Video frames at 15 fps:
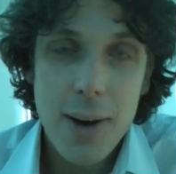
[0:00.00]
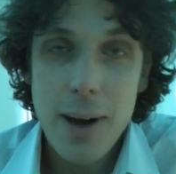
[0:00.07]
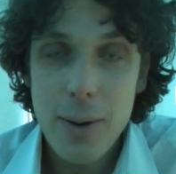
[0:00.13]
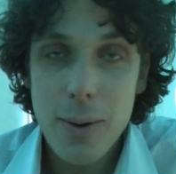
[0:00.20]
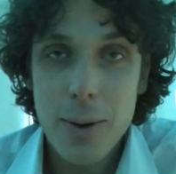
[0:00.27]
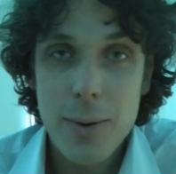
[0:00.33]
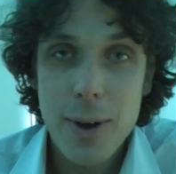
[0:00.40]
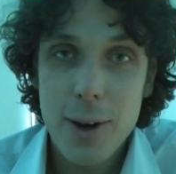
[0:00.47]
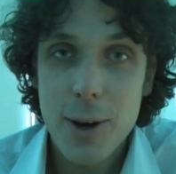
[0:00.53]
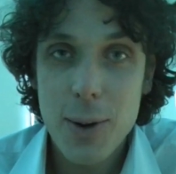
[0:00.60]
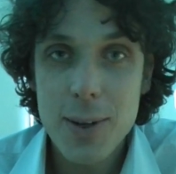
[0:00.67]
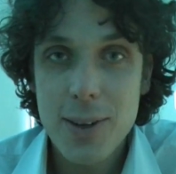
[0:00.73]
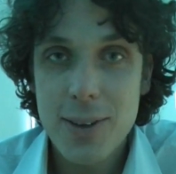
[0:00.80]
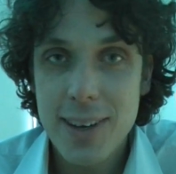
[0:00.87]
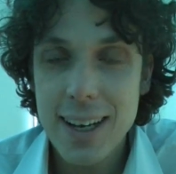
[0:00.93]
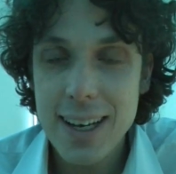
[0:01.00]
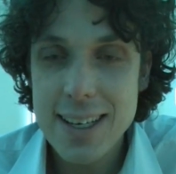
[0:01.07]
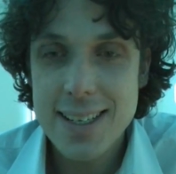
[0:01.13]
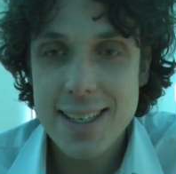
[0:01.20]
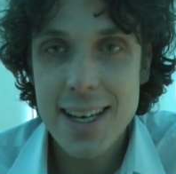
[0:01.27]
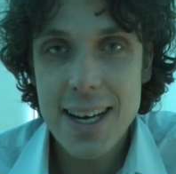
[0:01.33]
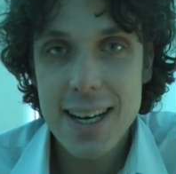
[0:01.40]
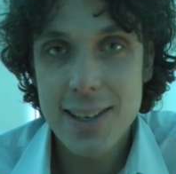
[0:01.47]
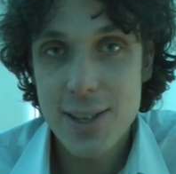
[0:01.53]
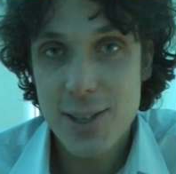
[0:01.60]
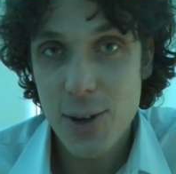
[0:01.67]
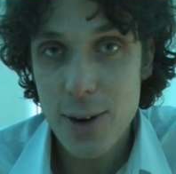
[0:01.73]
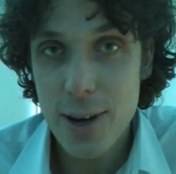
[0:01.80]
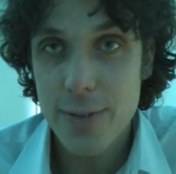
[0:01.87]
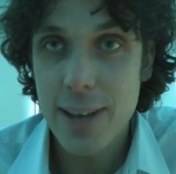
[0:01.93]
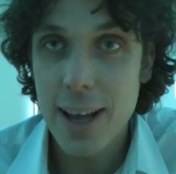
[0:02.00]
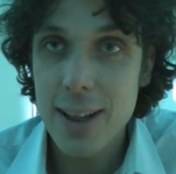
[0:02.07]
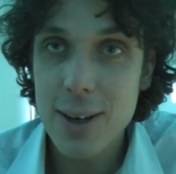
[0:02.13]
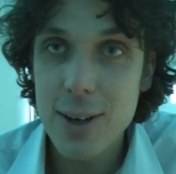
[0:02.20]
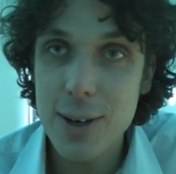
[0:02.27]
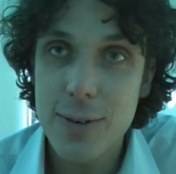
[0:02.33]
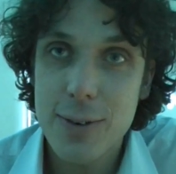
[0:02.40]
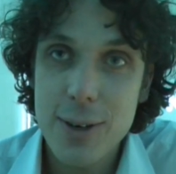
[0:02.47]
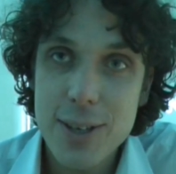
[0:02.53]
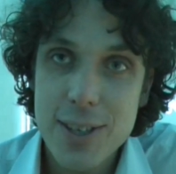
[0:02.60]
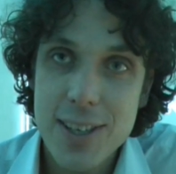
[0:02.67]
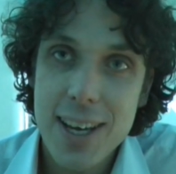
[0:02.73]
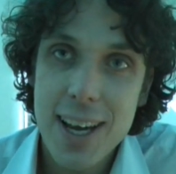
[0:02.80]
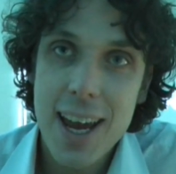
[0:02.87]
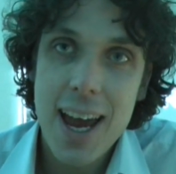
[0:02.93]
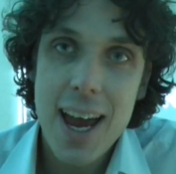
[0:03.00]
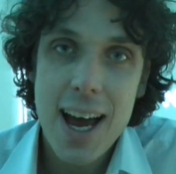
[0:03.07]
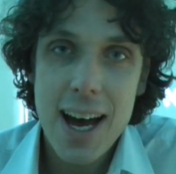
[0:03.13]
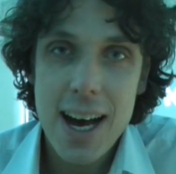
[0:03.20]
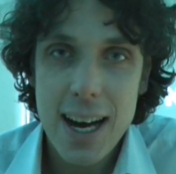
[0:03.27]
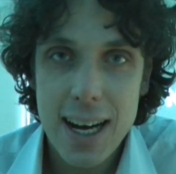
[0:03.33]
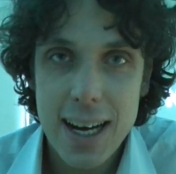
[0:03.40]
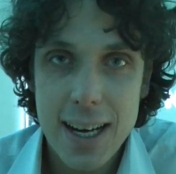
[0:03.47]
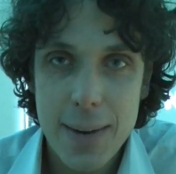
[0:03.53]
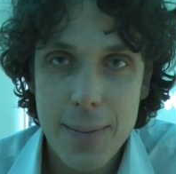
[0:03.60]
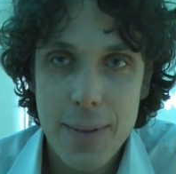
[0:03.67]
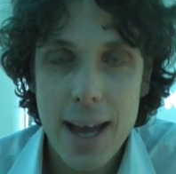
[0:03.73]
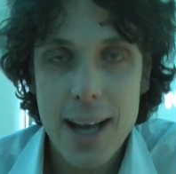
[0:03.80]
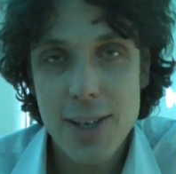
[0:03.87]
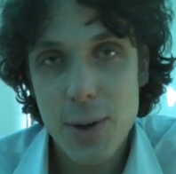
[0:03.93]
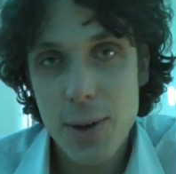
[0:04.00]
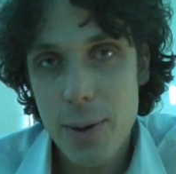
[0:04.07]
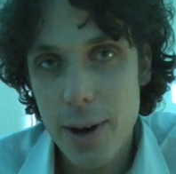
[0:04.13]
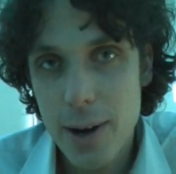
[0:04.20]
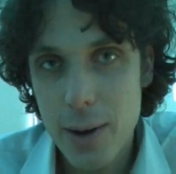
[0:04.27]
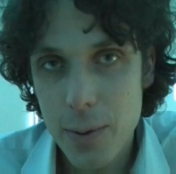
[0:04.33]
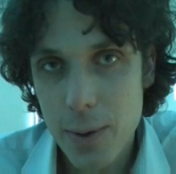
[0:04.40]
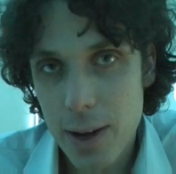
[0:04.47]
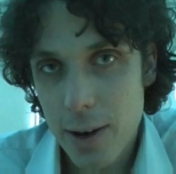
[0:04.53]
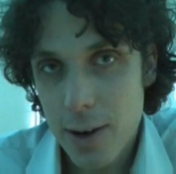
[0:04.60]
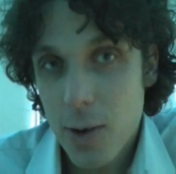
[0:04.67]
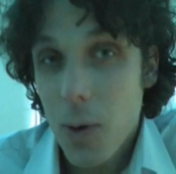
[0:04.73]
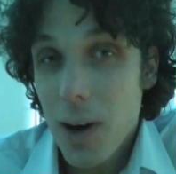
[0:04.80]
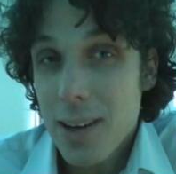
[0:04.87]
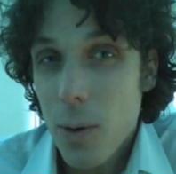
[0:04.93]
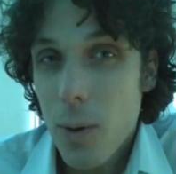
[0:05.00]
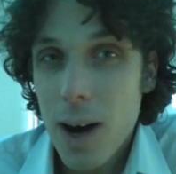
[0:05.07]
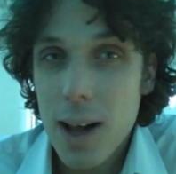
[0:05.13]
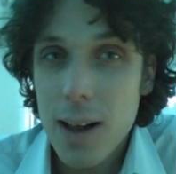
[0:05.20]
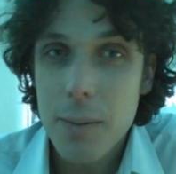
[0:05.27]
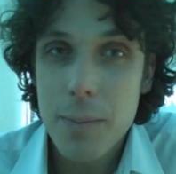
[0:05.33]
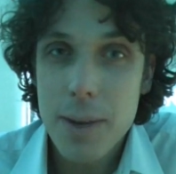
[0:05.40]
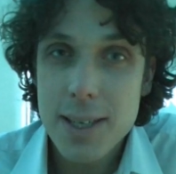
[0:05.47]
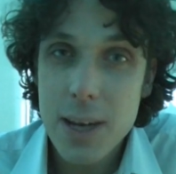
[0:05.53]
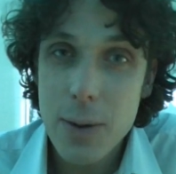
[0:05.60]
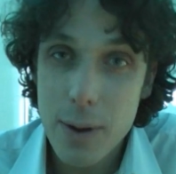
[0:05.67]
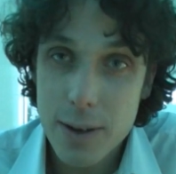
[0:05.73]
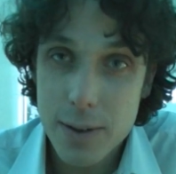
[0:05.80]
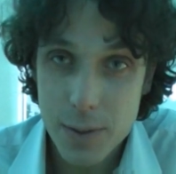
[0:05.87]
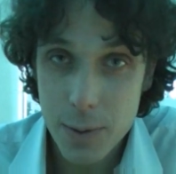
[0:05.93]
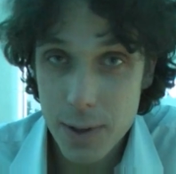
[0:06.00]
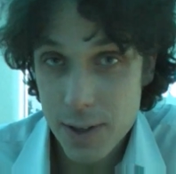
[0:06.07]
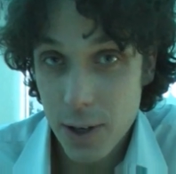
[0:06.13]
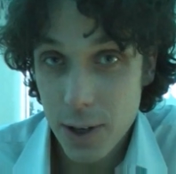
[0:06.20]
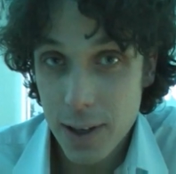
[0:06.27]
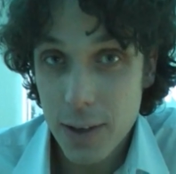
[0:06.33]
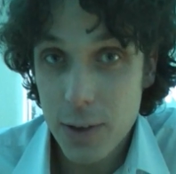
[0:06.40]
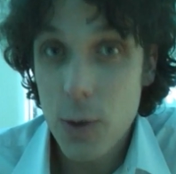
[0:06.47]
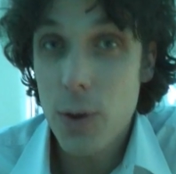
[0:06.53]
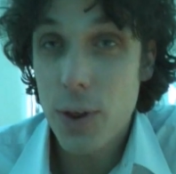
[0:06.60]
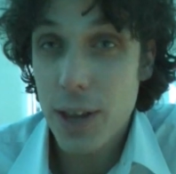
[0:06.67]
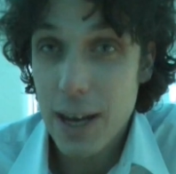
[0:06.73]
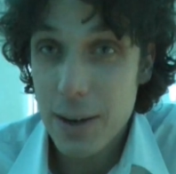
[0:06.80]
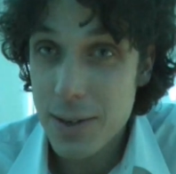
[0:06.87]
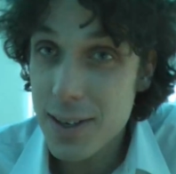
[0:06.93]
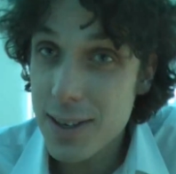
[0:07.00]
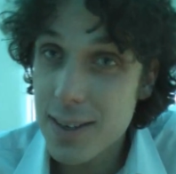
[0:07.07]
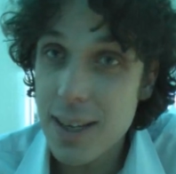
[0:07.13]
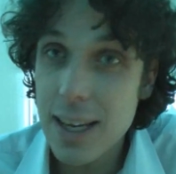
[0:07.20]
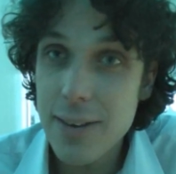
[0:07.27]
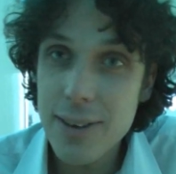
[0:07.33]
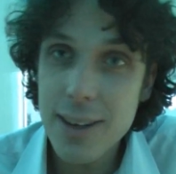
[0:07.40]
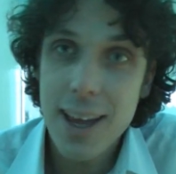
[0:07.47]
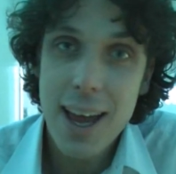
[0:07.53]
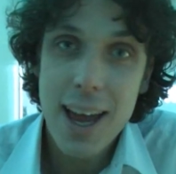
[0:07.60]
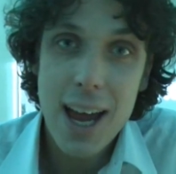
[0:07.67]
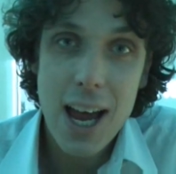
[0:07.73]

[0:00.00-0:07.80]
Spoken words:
Well, what we are going to tell is the story of Netlog, of course. Actually, we are quite a while busy. We started in 2000 even.